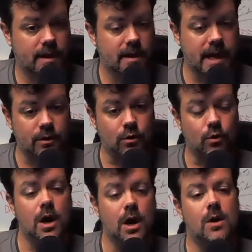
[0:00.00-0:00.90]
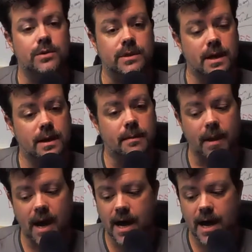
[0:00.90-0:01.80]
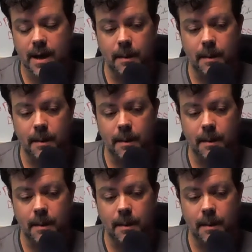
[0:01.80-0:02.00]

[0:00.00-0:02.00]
It grows by